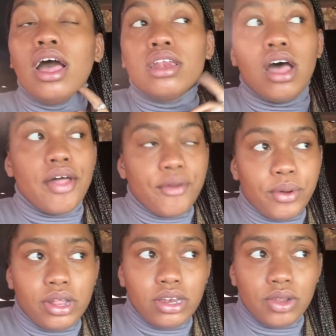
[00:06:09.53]
The other
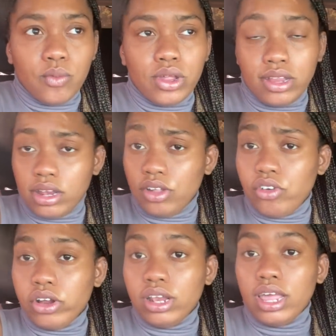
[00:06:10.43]
one wasn't a
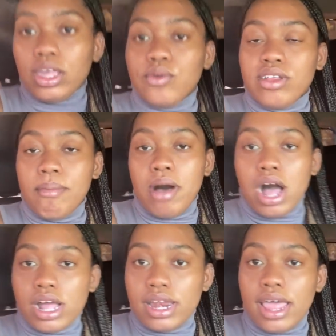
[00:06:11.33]
turtleneck. It was a
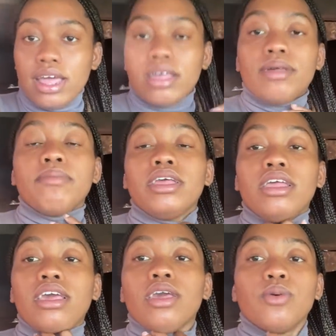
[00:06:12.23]
mock neck,
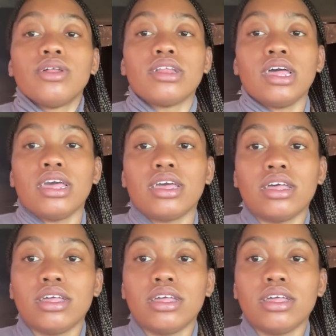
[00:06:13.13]
meaning it was like,